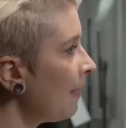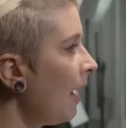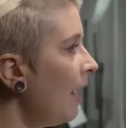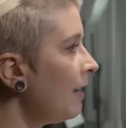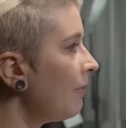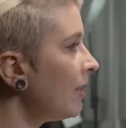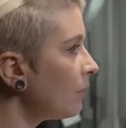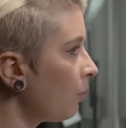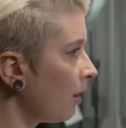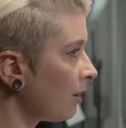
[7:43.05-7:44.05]
And
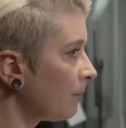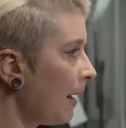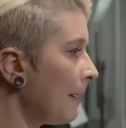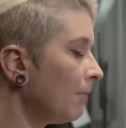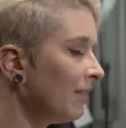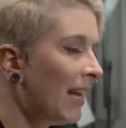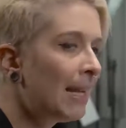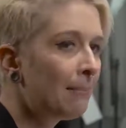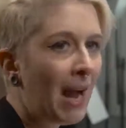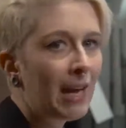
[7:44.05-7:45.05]
this works by
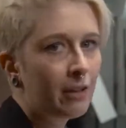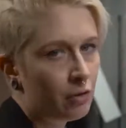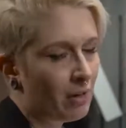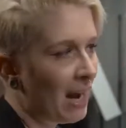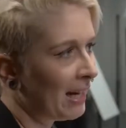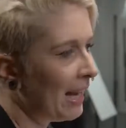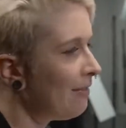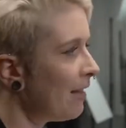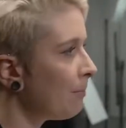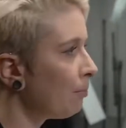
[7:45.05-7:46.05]
playing back a track
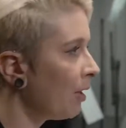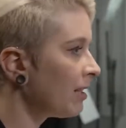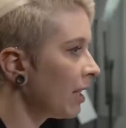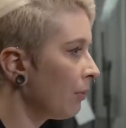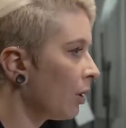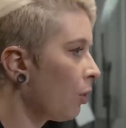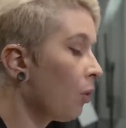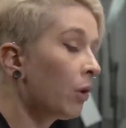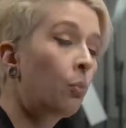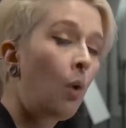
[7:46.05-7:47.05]
and then pressing
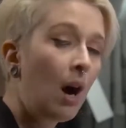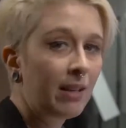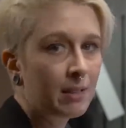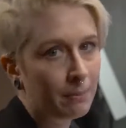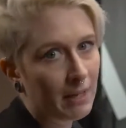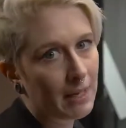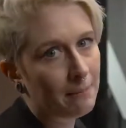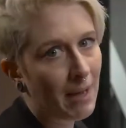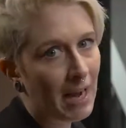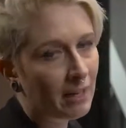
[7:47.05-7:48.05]
record while it's playing
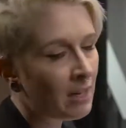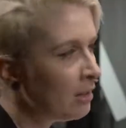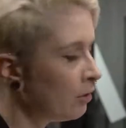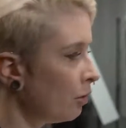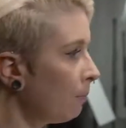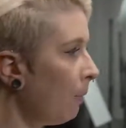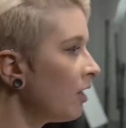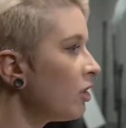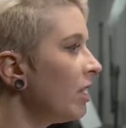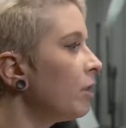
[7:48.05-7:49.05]
back to
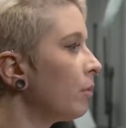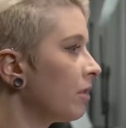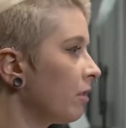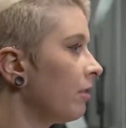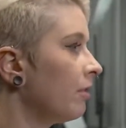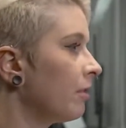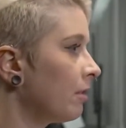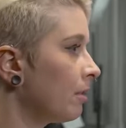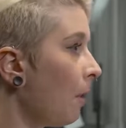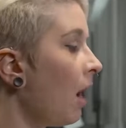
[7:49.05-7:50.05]
punch into a certain
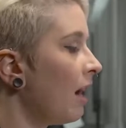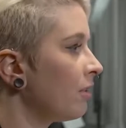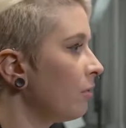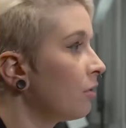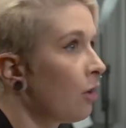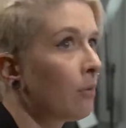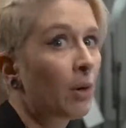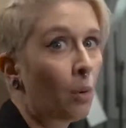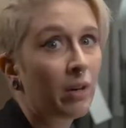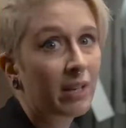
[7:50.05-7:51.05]
spot to start
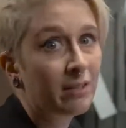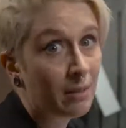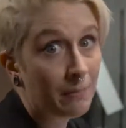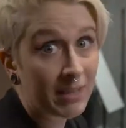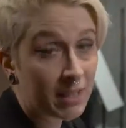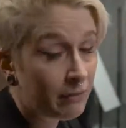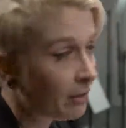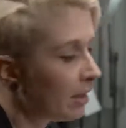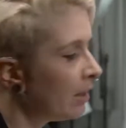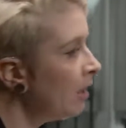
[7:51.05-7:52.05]
recording something
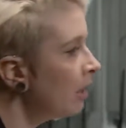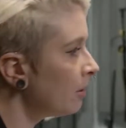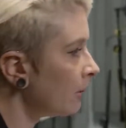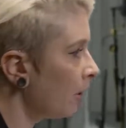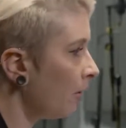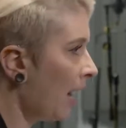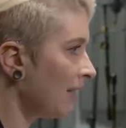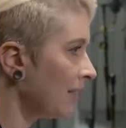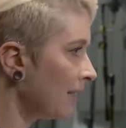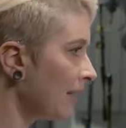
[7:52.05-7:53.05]
different. So
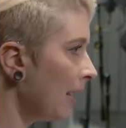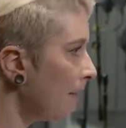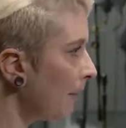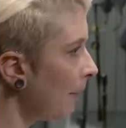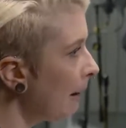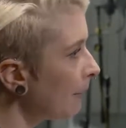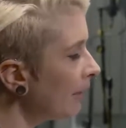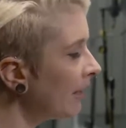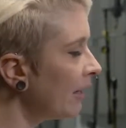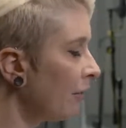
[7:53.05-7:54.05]
as an example, I'm going
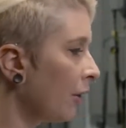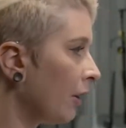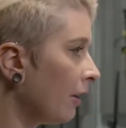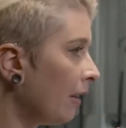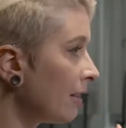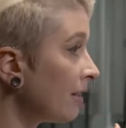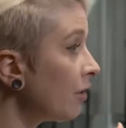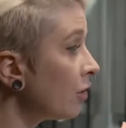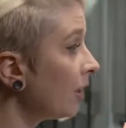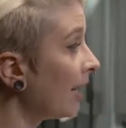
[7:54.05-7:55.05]
to give her
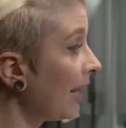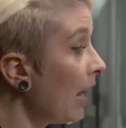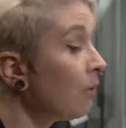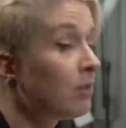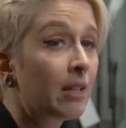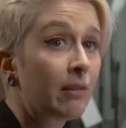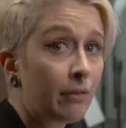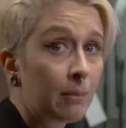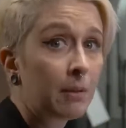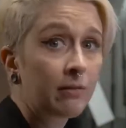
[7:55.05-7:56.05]
essentially a count in
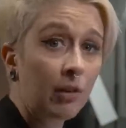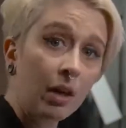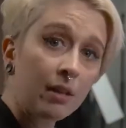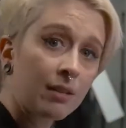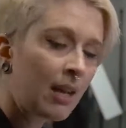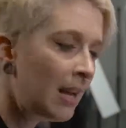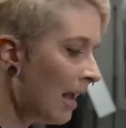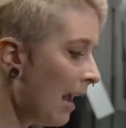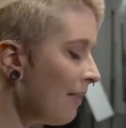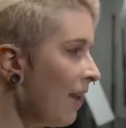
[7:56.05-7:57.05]
from her verse
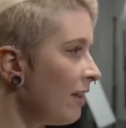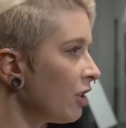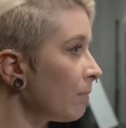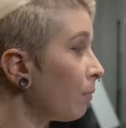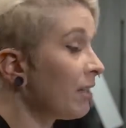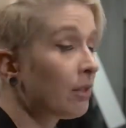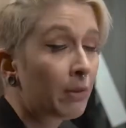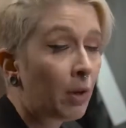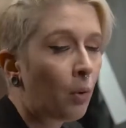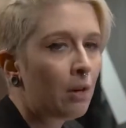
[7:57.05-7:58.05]
and then just press the
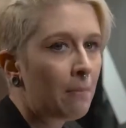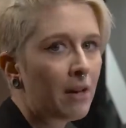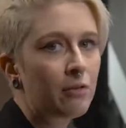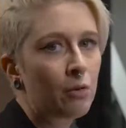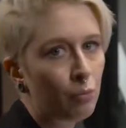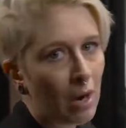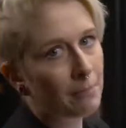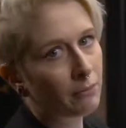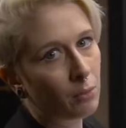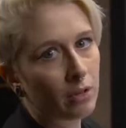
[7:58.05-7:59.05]
record button right
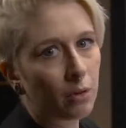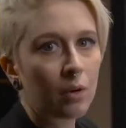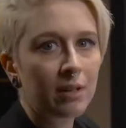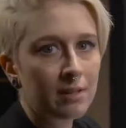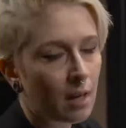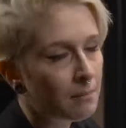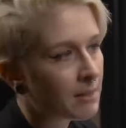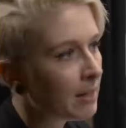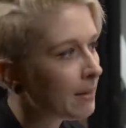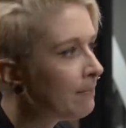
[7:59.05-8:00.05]
before the chorus comes
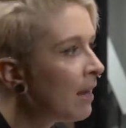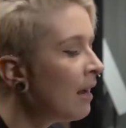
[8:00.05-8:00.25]
in.